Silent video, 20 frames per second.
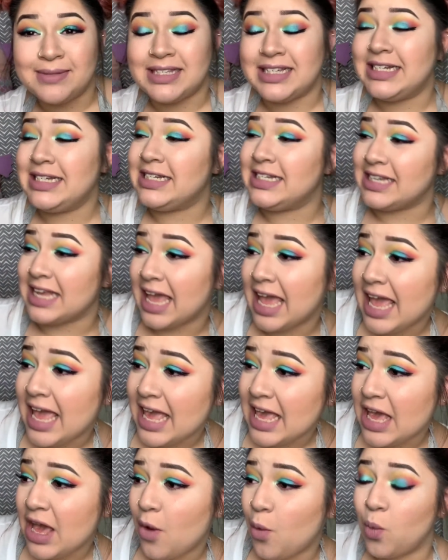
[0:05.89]

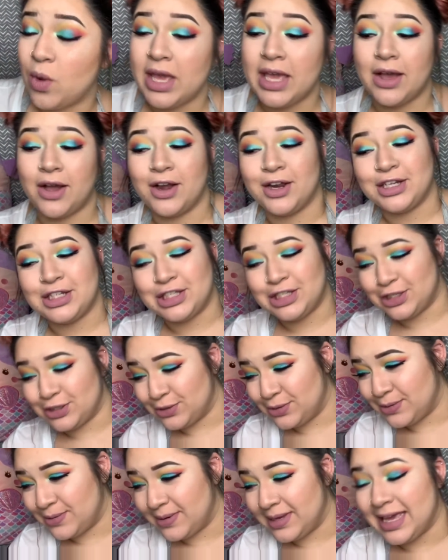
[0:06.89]
Today we are
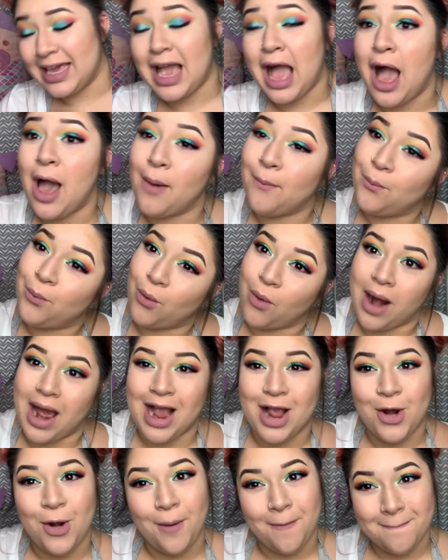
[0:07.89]
doing a
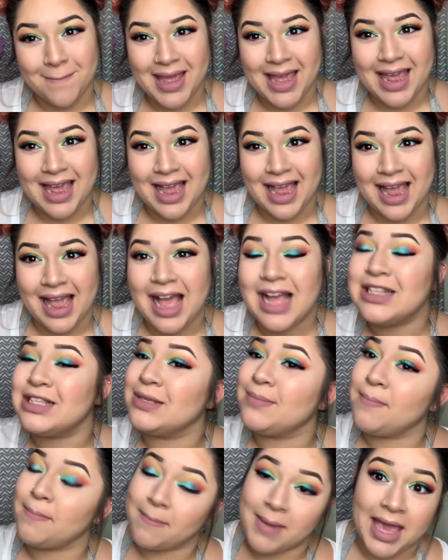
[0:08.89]
brighter me
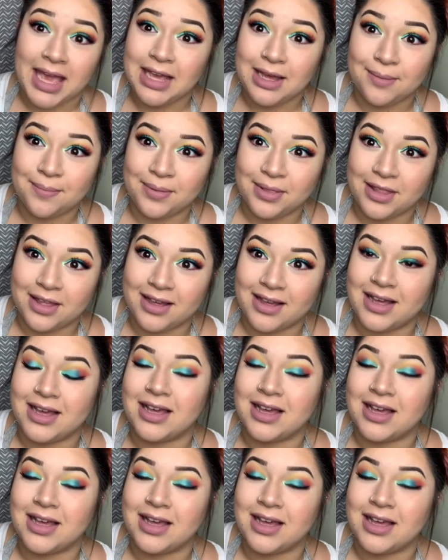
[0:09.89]
makeup look.